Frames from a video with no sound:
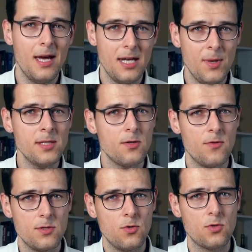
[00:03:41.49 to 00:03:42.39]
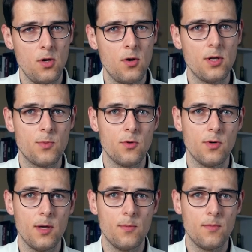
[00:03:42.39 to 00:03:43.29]
It depends on the social audit
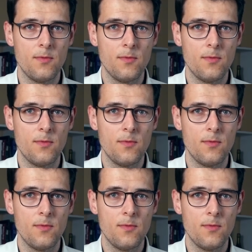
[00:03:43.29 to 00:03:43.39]
program,